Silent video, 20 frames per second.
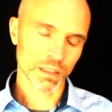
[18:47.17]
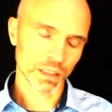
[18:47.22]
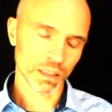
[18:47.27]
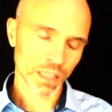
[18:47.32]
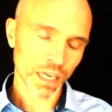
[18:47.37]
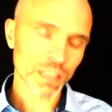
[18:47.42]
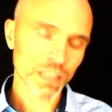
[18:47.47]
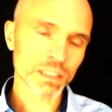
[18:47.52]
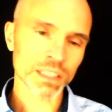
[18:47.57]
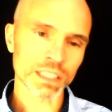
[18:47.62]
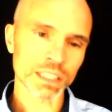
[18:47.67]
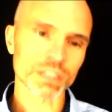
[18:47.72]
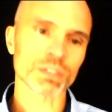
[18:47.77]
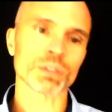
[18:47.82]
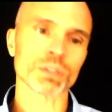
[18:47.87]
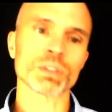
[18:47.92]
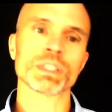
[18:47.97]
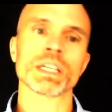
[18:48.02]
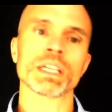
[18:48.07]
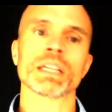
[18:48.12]
largely
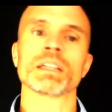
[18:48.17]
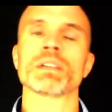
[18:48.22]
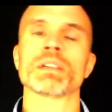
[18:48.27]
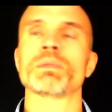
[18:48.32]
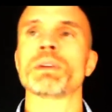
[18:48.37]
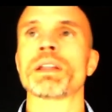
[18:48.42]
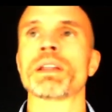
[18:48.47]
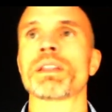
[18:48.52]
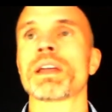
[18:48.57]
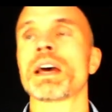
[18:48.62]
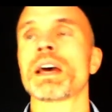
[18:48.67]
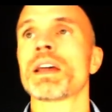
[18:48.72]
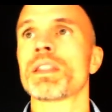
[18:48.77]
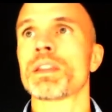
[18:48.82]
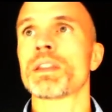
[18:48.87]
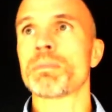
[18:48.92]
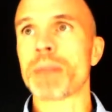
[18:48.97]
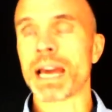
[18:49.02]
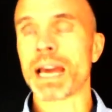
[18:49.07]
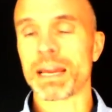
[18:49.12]
associated with
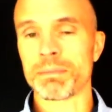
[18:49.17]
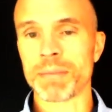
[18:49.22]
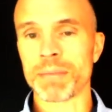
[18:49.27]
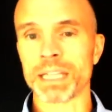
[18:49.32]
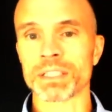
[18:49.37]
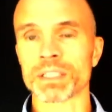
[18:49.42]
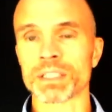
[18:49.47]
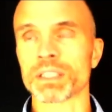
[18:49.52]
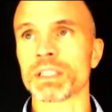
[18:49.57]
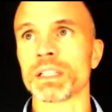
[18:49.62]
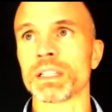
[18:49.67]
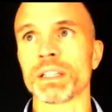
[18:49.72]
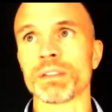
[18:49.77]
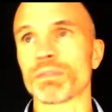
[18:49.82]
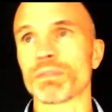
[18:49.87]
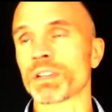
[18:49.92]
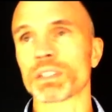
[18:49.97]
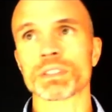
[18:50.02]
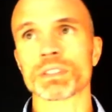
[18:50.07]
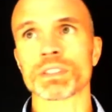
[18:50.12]
the man mentioned in the
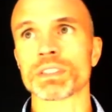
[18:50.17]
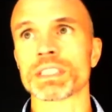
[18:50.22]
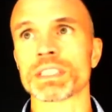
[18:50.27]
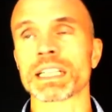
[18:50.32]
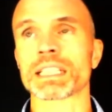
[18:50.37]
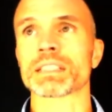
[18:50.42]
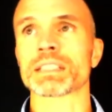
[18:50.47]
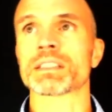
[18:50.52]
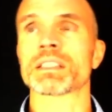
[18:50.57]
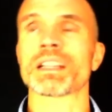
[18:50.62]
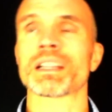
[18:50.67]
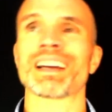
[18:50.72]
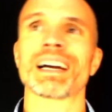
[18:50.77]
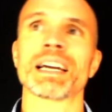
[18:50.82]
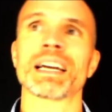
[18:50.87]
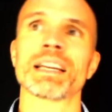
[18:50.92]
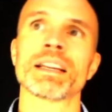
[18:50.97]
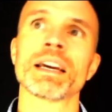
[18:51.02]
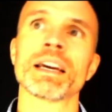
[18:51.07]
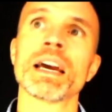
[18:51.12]
first or second
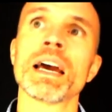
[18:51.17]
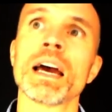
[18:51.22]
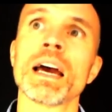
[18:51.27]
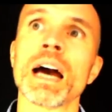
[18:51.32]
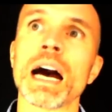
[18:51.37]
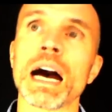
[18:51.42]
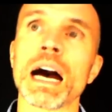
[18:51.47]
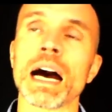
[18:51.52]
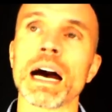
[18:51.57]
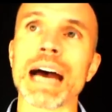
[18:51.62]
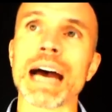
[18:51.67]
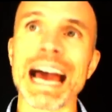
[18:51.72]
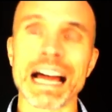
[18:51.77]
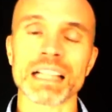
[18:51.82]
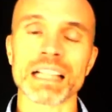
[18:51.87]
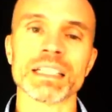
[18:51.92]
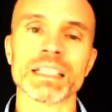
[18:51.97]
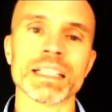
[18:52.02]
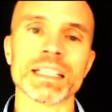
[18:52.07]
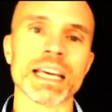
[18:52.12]
slide,
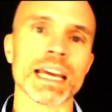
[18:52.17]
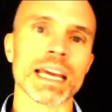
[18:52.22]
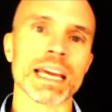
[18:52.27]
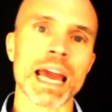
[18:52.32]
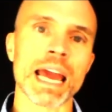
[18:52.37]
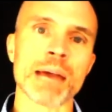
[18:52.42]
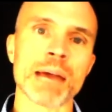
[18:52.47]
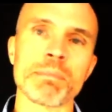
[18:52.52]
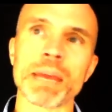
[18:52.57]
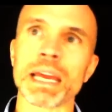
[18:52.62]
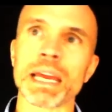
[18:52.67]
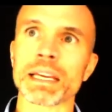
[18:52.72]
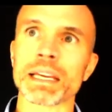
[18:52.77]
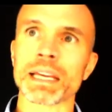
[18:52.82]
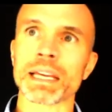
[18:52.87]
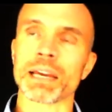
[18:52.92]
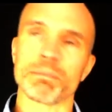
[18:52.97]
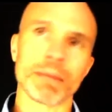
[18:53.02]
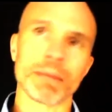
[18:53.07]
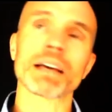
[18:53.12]
Halliday,
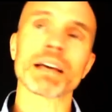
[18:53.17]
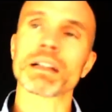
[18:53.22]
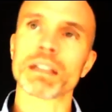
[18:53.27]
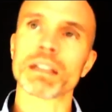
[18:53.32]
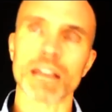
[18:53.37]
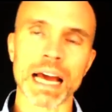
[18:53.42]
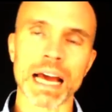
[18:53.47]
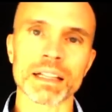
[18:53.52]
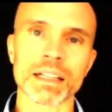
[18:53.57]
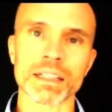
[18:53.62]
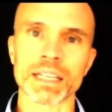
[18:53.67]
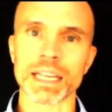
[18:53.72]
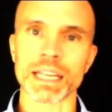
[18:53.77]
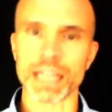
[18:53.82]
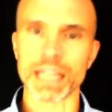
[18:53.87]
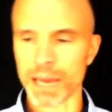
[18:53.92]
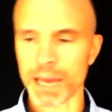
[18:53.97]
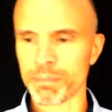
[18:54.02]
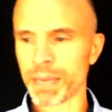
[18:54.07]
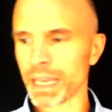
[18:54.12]
M-A-K, Michael
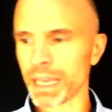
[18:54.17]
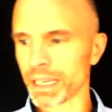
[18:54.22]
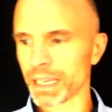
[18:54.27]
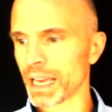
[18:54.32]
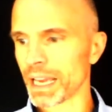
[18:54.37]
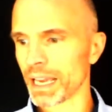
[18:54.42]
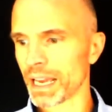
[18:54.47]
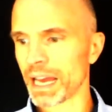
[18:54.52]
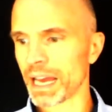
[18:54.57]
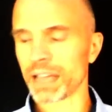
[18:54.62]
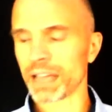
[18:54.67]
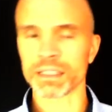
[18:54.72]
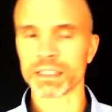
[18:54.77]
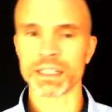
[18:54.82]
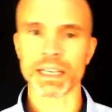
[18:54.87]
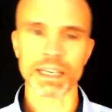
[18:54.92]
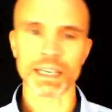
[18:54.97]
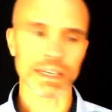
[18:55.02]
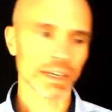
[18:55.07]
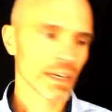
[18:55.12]
Halliday, M-A-K
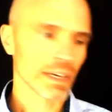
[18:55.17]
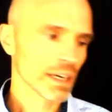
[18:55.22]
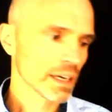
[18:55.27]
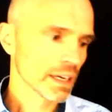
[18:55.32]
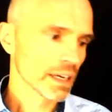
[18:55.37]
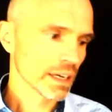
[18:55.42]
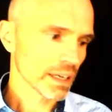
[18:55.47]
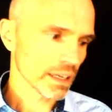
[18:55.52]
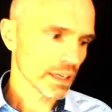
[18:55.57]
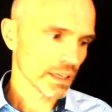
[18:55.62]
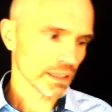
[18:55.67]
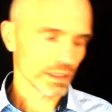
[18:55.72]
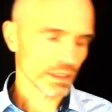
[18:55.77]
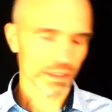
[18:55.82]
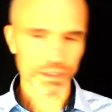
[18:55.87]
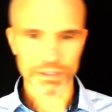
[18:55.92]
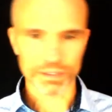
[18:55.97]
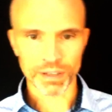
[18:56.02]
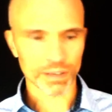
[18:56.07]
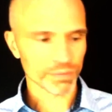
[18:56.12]
Halliday,
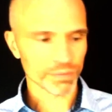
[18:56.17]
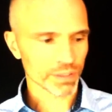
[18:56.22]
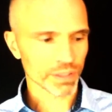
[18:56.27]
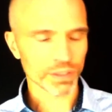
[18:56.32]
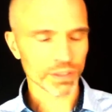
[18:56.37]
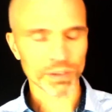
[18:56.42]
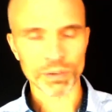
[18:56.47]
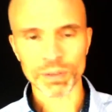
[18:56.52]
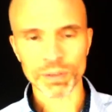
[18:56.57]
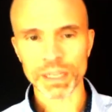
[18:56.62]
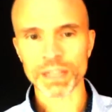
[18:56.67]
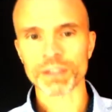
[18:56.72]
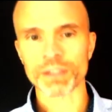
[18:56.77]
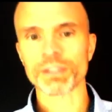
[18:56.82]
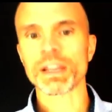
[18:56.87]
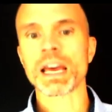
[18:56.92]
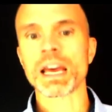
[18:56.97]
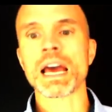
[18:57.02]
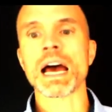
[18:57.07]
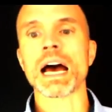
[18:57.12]
he's often known
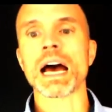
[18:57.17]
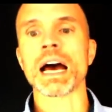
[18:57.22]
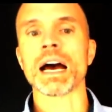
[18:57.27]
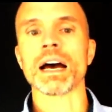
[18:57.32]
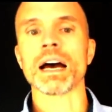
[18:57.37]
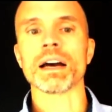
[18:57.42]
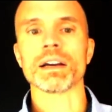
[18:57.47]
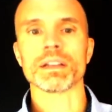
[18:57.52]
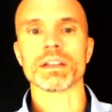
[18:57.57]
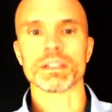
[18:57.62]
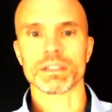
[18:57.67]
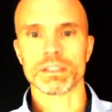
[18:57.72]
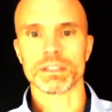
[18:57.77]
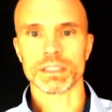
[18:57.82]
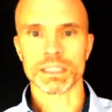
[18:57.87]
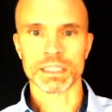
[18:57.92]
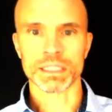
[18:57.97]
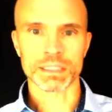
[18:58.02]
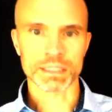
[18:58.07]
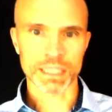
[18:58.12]
as,
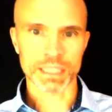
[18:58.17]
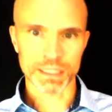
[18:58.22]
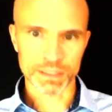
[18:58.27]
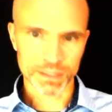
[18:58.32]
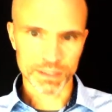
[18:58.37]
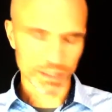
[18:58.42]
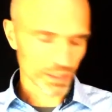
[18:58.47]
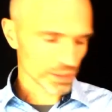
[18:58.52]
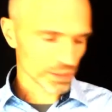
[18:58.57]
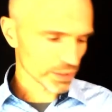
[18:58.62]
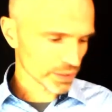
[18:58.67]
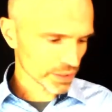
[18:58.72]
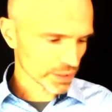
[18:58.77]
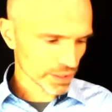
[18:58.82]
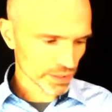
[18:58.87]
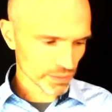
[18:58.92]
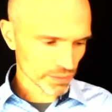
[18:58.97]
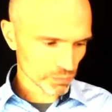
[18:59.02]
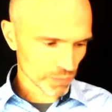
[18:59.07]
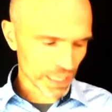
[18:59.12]
he says that
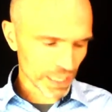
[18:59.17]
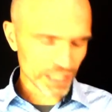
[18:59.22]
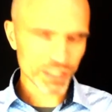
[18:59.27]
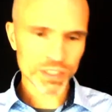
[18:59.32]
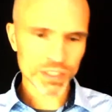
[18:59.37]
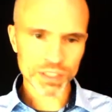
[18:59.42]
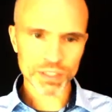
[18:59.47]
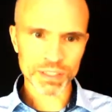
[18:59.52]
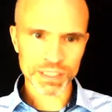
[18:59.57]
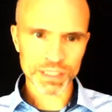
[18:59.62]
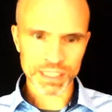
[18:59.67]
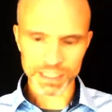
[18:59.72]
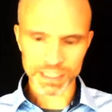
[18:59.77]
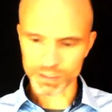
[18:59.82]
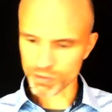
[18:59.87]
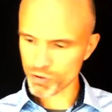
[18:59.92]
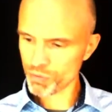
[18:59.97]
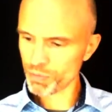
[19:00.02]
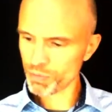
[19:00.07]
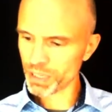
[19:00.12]
the register is
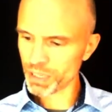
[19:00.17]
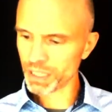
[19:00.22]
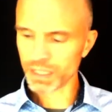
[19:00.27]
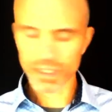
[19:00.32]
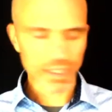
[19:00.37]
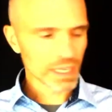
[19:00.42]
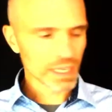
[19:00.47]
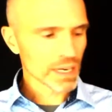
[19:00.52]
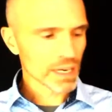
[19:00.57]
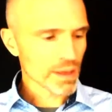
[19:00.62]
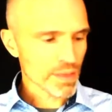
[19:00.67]
these three